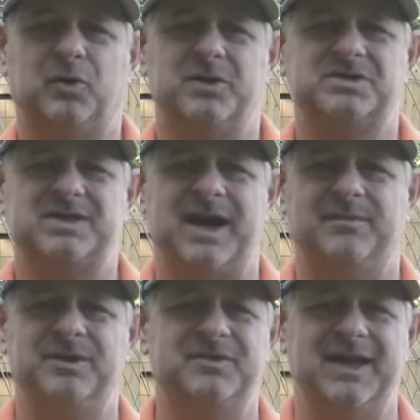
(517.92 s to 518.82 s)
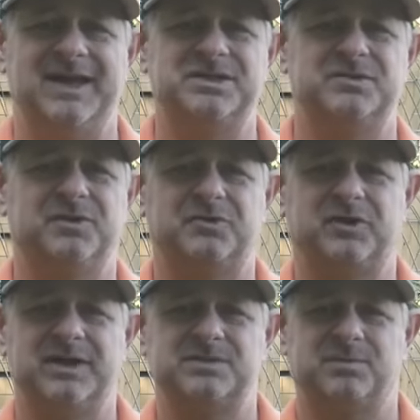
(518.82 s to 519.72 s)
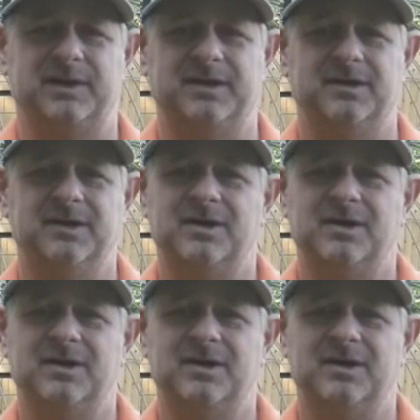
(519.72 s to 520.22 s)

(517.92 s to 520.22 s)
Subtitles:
part is timing the age of the transplant.